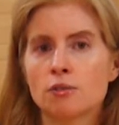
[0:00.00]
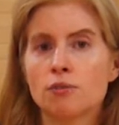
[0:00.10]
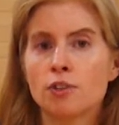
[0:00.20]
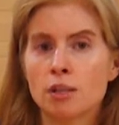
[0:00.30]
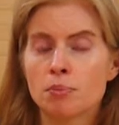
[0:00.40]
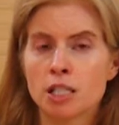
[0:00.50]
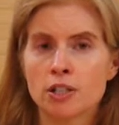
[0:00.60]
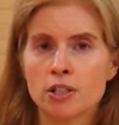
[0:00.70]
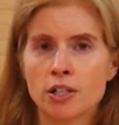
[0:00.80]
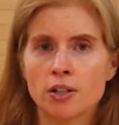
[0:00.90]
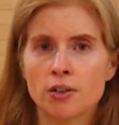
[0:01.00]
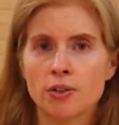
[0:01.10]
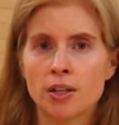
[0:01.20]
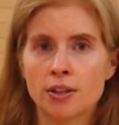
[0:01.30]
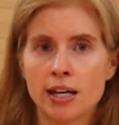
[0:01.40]
via material
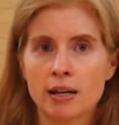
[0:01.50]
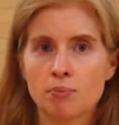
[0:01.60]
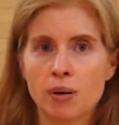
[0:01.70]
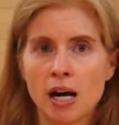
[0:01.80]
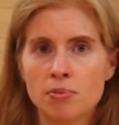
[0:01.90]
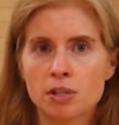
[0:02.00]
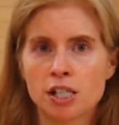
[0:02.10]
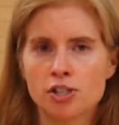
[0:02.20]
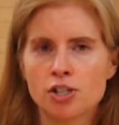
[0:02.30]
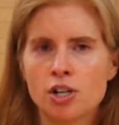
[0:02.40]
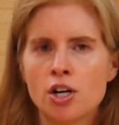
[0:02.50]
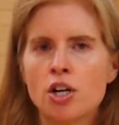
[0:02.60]
that they have published,